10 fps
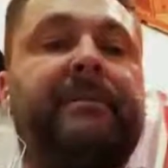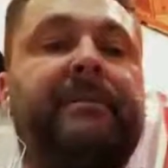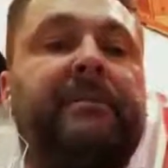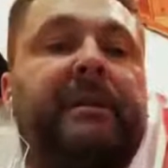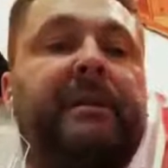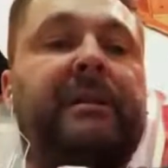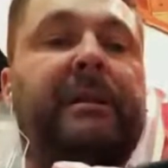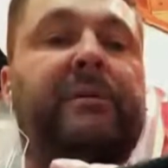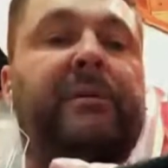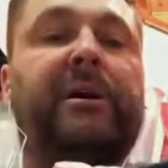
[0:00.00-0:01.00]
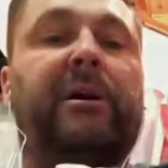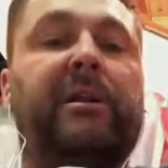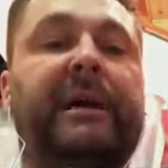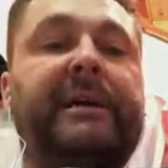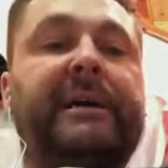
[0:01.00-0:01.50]
like what I call like
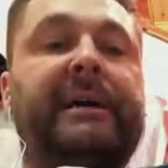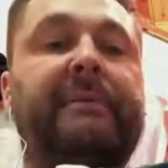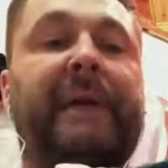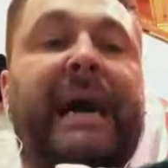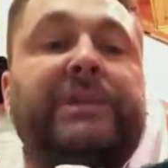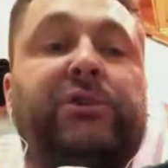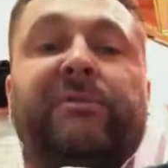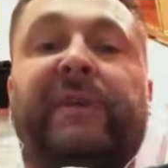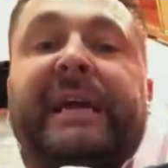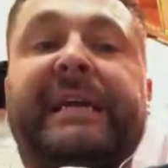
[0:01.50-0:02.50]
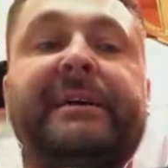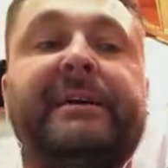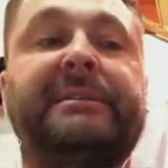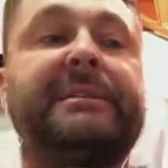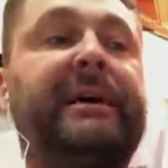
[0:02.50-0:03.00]
match or fighting guns,
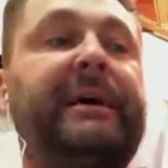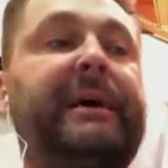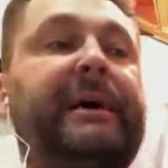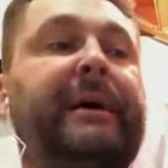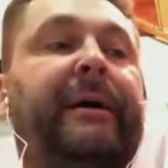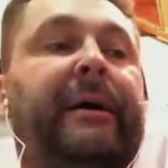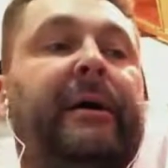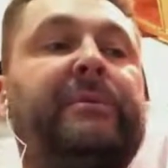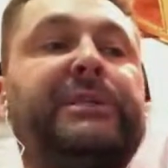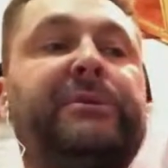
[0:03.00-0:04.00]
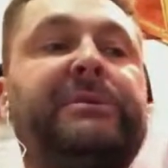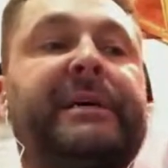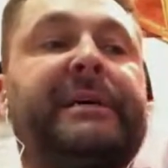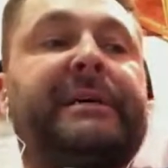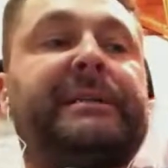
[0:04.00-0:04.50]
I always use
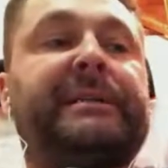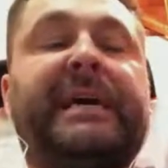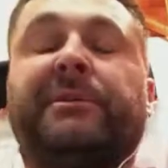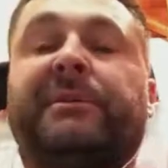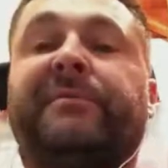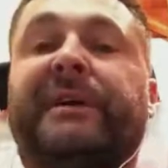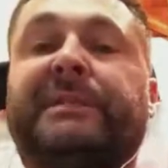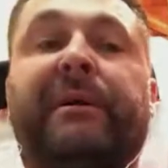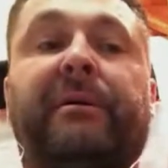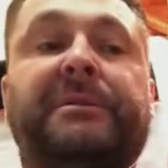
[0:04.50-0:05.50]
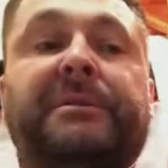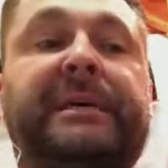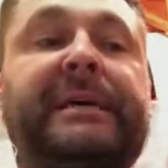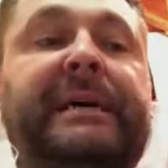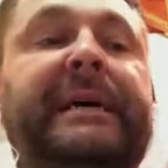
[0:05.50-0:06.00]
Daniel Defense barrels,
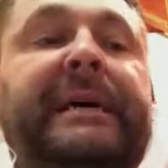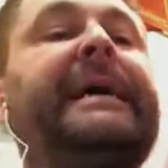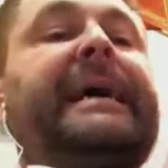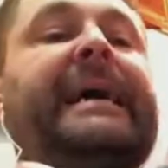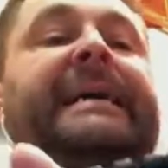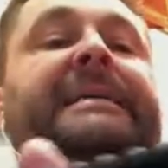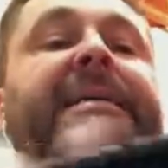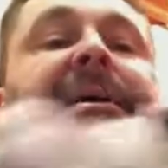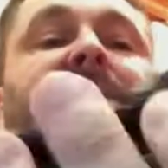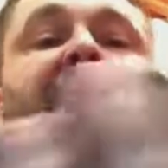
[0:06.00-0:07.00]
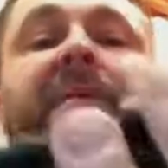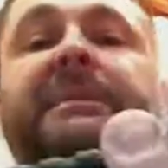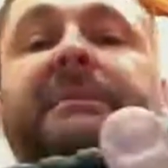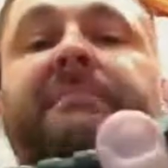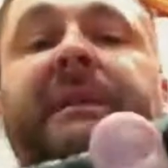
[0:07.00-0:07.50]
and it's a
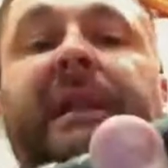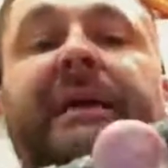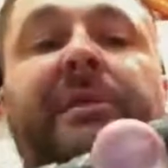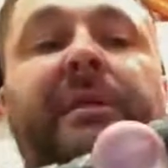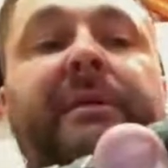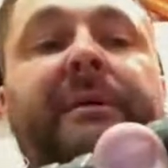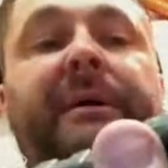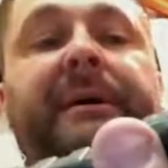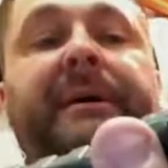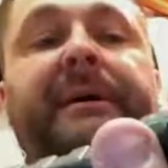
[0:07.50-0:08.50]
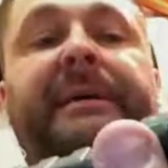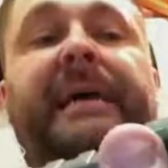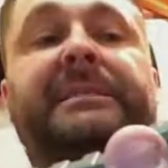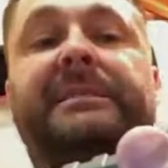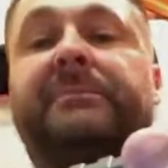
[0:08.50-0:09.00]
mid-length gas
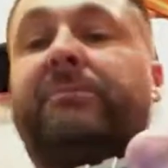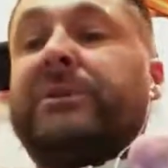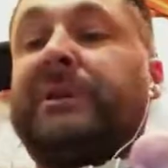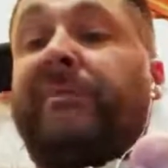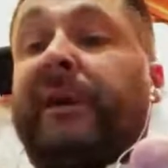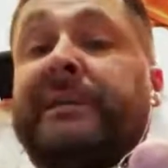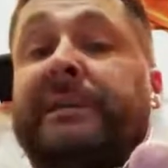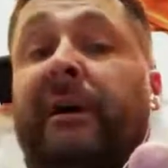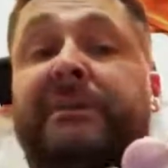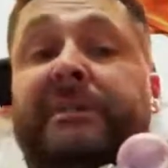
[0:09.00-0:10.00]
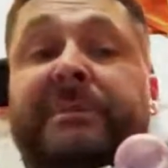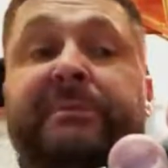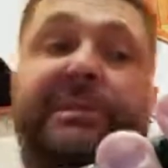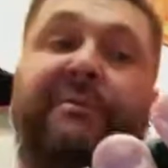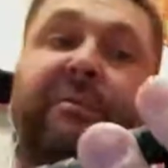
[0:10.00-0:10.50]
system, which I find is awesome, especially
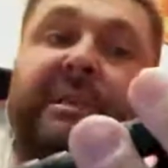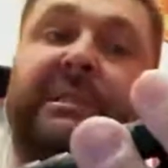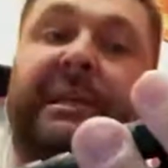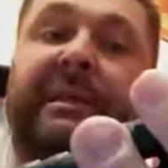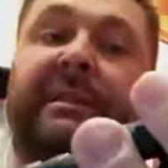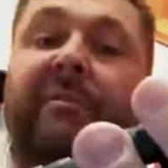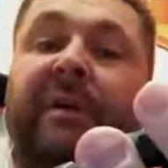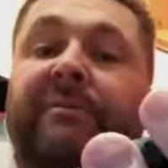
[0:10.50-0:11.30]
for this length of rifle.